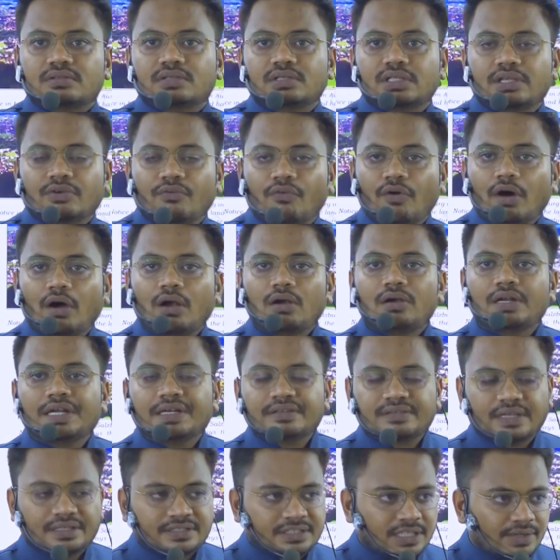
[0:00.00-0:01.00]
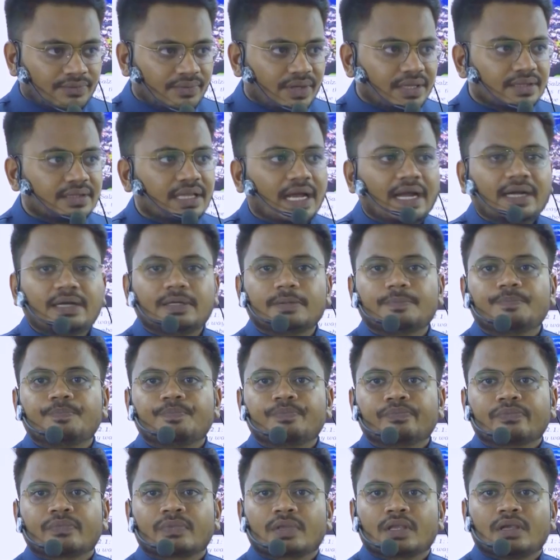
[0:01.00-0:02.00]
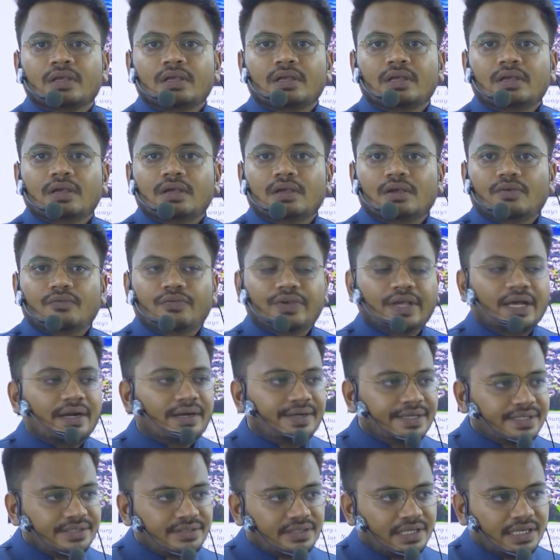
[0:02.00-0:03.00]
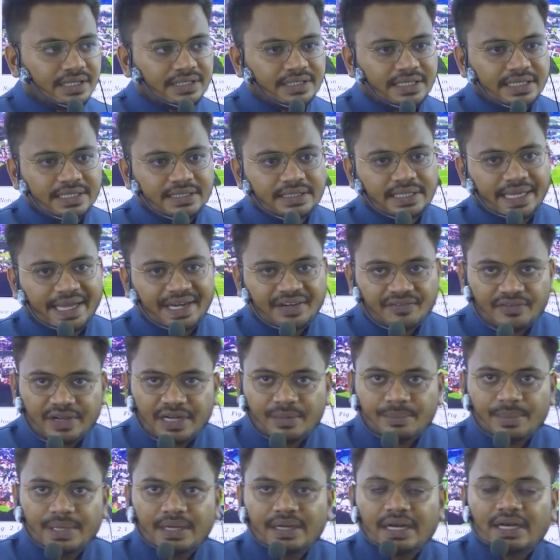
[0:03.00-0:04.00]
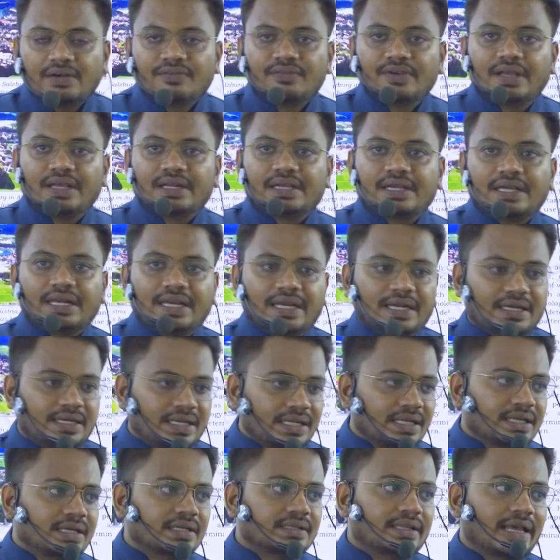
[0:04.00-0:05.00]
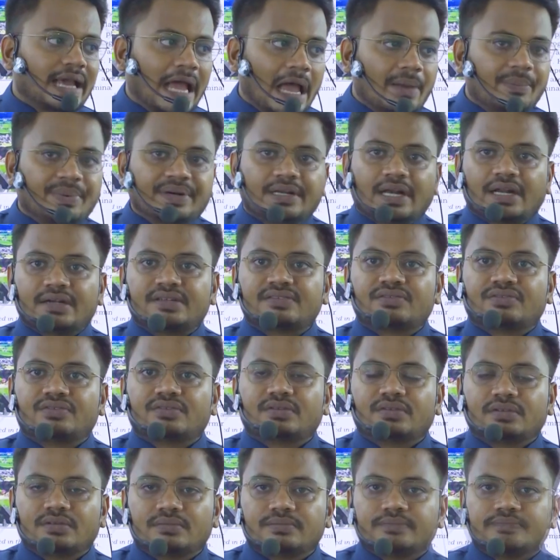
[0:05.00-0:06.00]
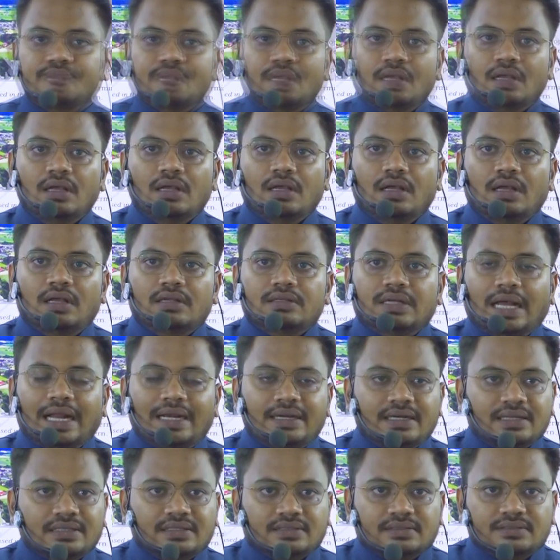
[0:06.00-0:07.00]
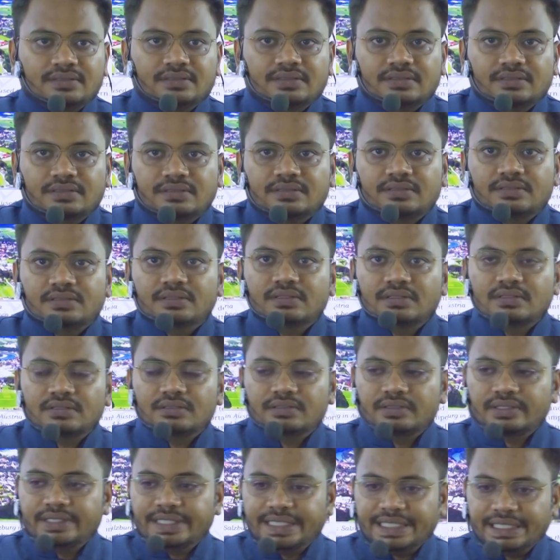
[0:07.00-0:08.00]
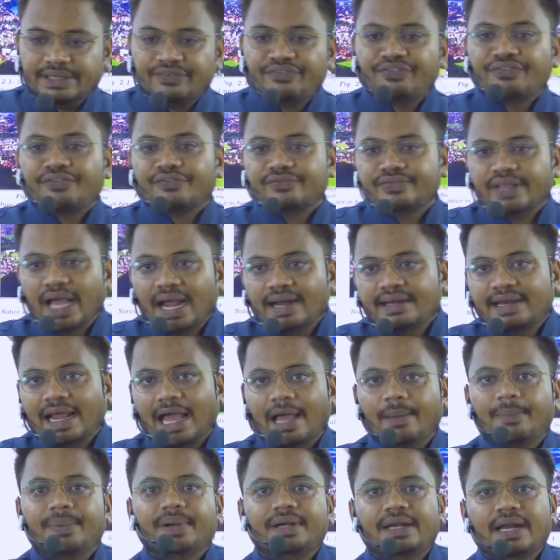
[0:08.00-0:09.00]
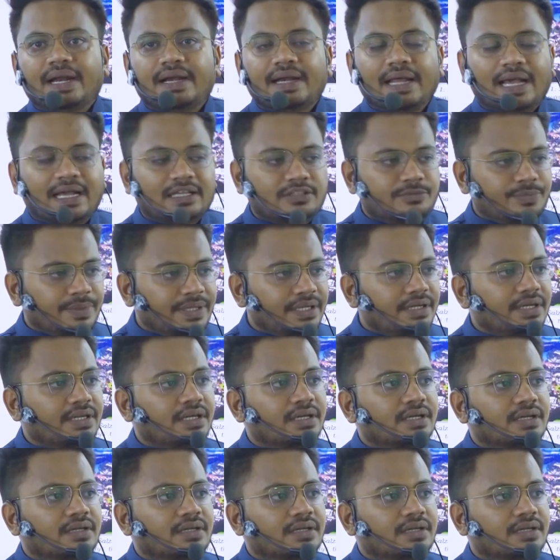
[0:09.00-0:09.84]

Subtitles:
evolved in such a way that we are destructing the environment and we are creating the habitats. And if that habitat has been